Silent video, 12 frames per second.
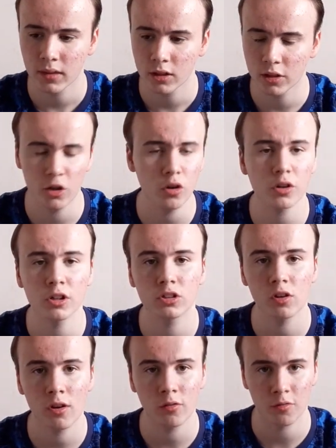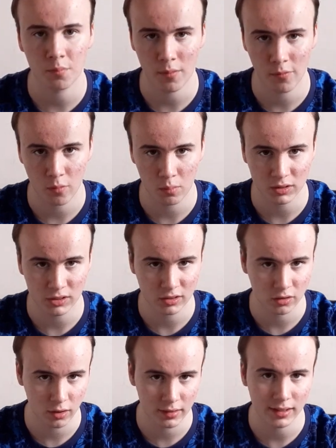you're not going to do it with
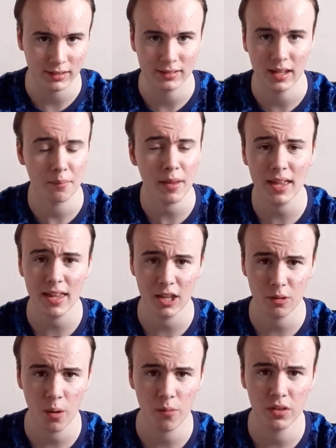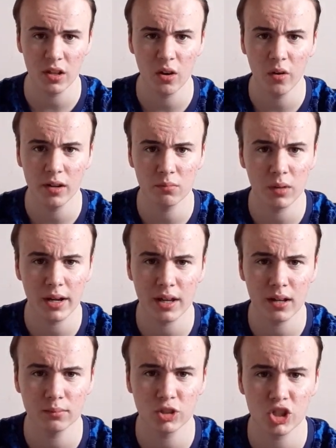performances like these. They may get you over the line when it
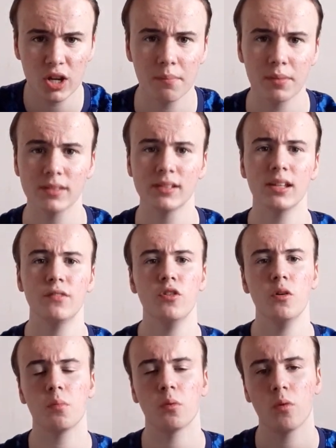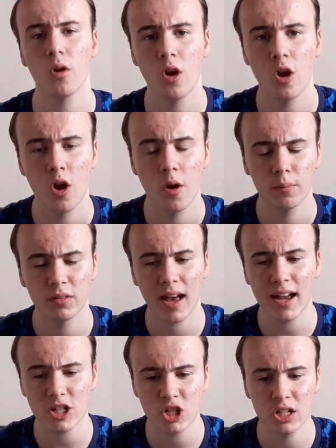comes to Champions League football, but
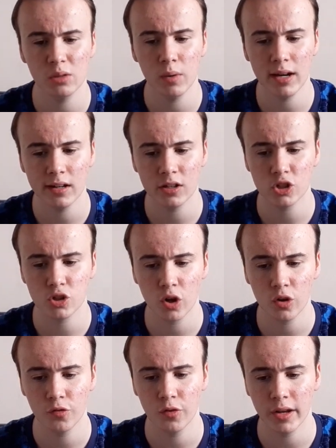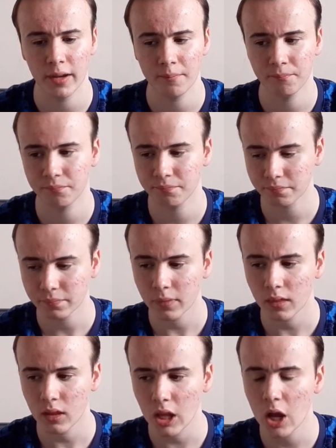actually winning a trophy,
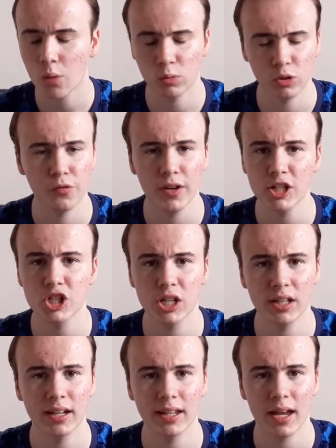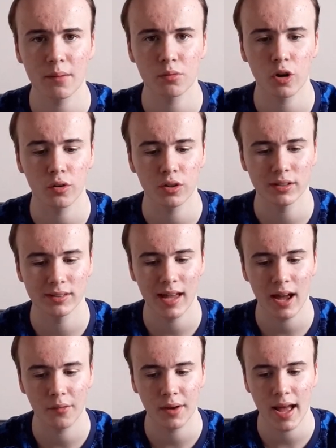we're eventually going to get broken
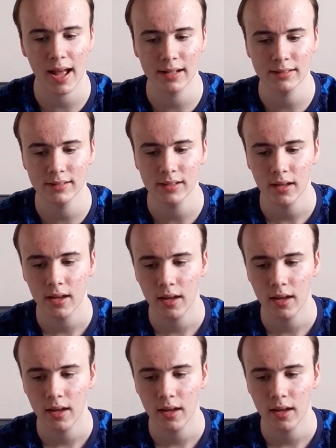down. And